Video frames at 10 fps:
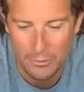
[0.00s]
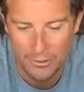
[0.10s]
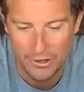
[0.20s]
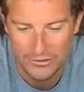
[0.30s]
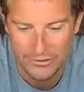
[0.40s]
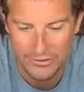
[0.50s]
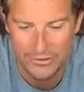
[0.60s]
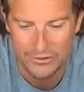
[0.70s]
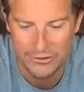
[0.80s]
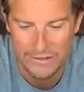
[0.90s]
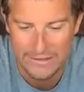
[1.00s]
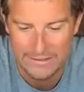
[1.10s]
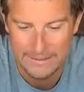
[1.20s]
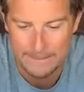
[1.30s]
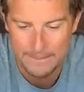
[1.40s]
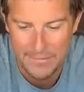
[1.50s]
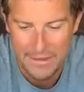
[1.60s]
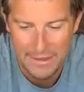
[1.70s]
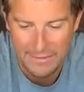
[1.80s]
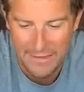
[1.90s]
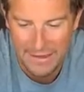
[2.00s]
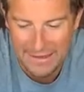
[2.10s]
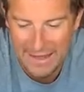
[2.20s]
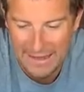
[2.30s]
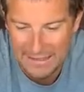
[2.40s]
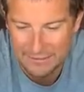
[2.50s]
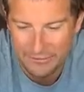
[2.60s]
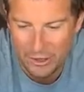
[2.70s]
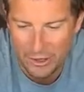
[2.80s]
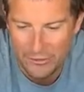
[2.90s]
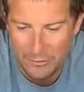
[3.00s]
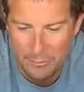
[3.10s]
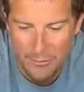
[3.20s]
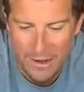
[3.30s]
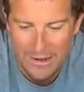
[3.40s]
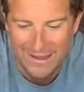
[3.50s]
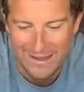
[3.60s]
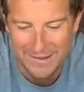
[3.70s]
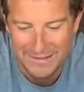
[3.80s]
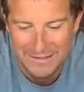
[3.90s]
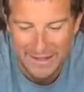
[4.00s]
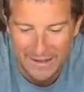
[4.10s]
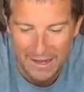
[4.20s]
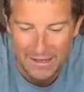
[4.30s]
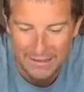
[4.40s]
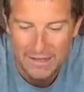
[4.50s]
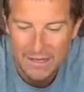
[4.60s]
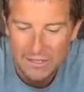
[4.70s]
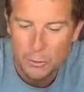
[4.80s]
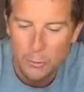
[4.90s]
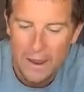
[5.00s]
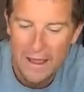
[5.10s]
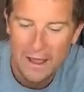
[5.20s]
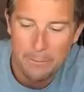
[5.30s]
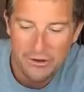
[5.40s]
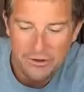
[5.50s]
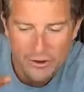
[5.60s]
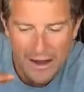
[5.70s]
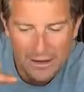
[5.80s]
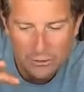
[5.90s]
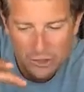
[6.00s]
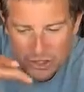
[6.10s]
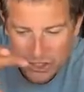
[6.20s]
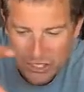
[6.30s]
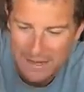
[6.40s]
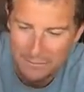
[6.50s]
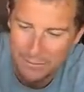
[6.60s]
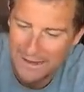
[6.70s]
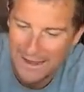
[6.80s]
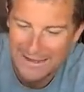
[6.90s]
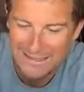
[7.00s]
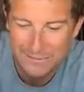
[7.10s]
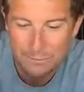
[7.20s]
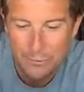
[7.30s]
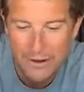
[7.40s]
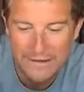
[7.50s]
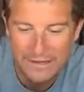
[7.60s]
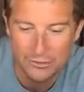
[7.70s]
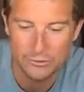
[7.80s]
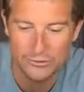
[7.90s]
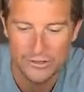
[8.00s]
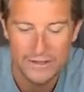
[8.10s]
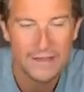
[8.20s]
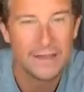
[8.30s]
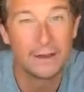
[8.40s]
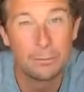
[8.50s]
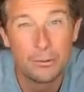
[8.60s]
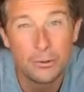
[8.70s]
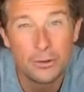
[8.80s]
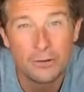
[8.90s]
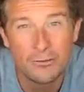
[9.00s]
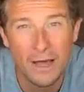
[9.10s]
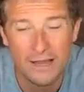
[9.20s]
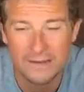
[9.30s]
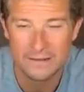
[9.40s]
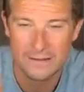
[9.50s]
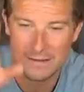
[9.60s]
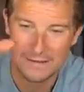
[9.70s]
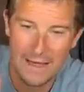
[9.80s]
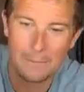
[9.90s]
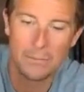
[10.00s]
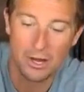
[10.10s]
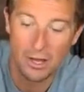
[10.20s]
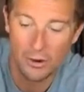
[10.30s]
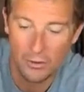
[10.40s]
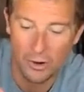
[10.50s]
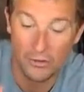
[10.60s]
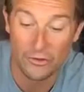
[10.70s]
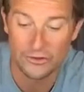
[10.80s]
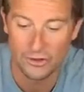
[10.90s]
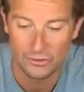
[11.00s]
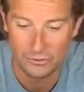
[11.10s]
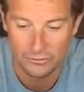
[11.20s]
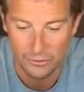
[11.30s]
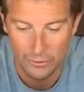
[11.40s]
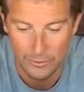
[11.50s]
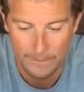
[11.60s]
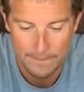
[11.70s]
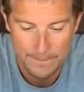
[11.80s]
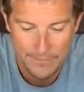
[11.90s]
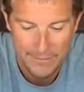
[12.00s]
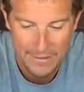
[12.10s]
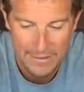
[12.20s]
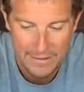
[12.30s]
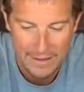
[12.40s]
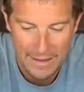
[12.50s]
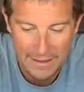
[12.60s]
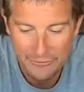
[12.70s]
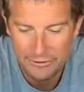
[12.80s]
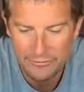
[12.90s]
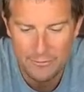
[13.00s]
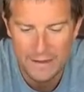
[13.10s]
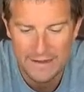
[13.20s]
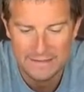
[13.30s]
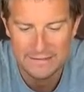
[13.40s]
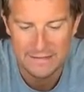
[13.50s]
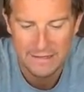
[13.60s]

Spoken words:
branches of the trees. Their gaze followed the bright line of sunlight to where a bedraggled shape lay spread-eagled in a pool of light down below on the jungle floor. Every few minutes,